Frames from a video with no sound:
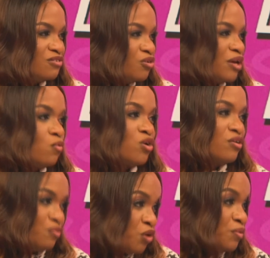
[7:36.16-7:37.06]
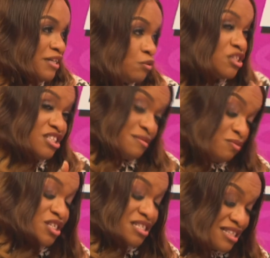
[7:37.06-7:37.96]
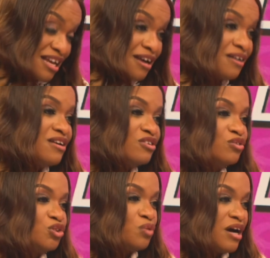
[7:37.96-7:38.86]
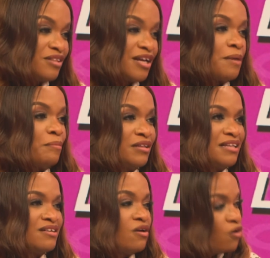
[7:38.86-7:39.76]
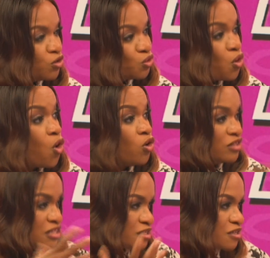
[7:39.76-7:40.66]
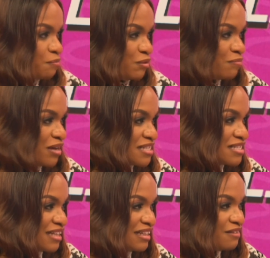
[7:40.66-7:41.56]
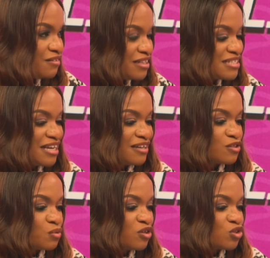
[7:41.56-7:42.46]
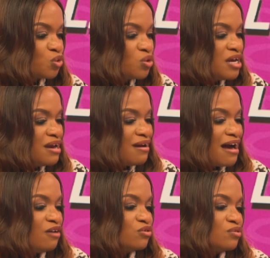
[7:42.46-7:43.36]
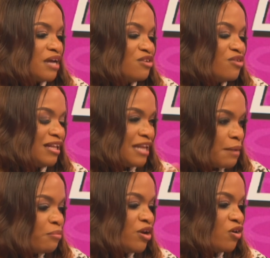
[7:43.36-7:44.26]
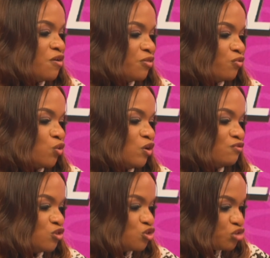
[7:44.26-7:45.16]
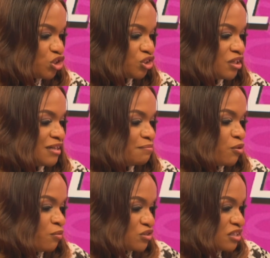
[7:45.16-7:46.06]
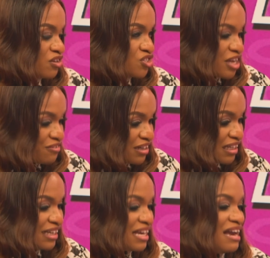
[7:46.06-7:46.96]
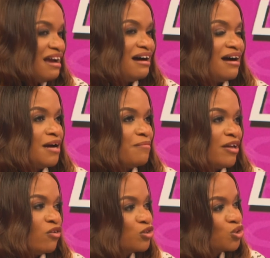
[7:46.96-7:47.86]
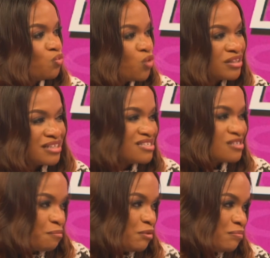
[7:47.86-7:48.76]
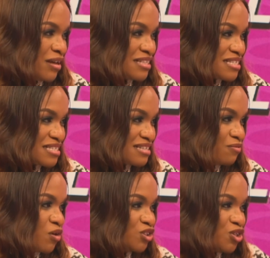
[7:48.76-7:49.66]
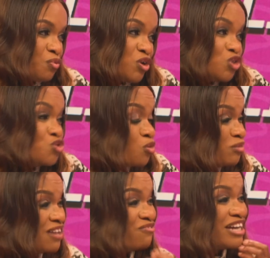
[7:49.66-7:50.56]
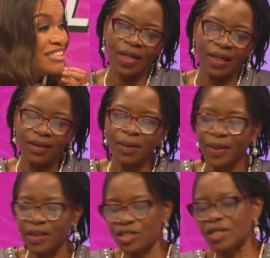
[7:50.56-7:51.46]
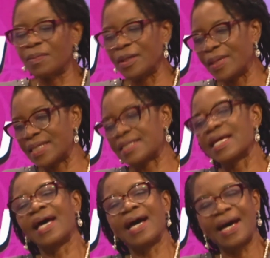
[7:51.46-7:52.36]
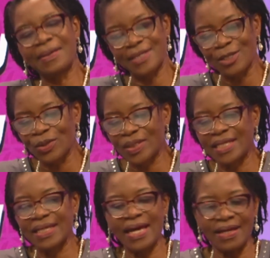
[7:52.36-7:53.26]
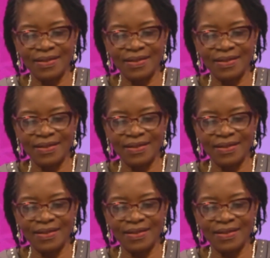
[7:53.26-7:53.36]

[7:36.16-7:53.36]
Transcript: what you eat, which is there to how they are, but then also all these supplements that they take as well. So can you elaborate on the role of nutrition in promoting longevity? And also what these supplements, what do you normally advise? I know you see a lot of this where they're taking so many of this.